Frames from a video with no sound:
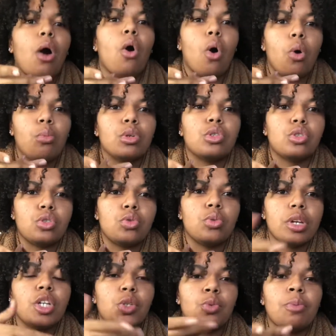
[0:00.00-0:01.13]
almost 2
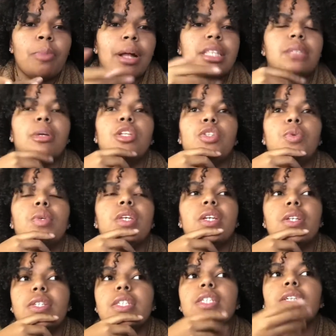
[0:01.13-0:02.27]
years. We were about to make 2
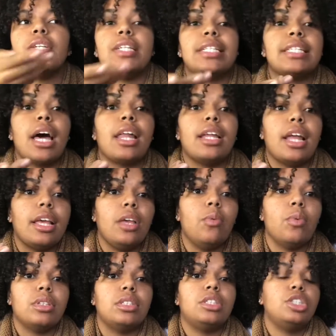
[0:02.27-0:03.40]
years until he decided that he
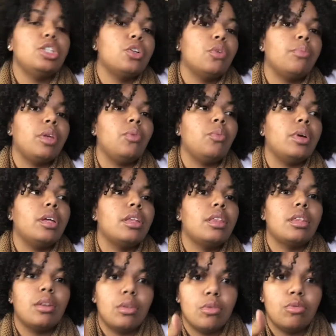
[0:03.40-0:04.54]
wanted to cheat on me
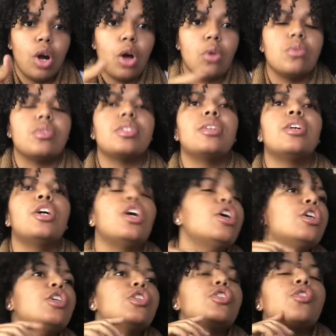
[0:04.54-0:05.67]
with Rose.
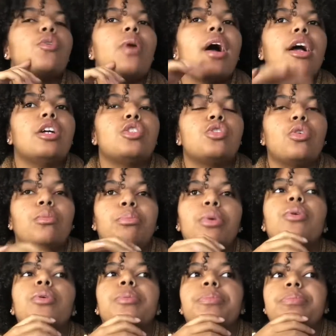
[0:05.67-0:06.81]
So alright, so
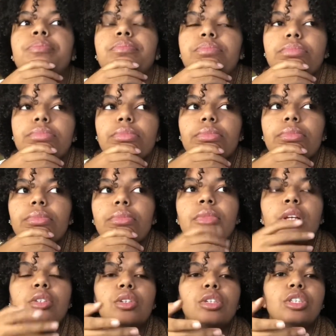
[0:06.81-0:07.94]
boom.
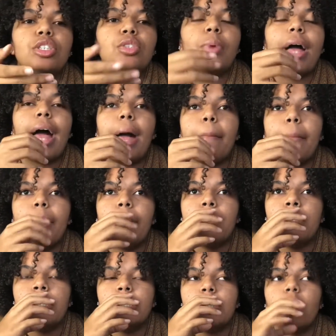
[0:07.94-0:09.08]
So this is what happened.
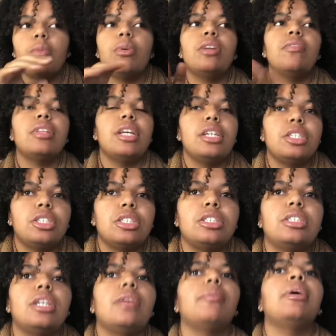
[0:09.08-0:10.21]
So we're in a
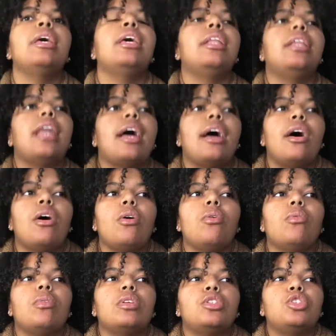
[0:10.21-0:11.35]
relationship now,
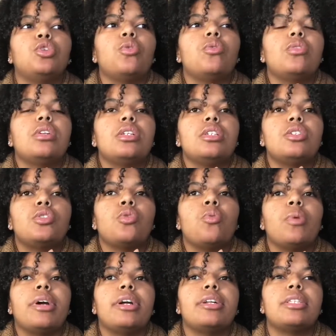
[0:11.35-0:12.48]
towards
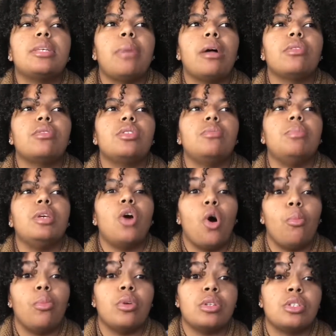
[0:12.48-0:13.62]
where it's about to be
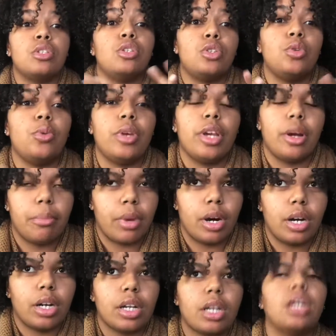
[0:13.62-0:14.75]
almost the 2-year
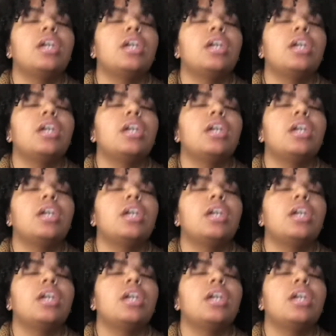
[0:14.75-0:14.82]
mark.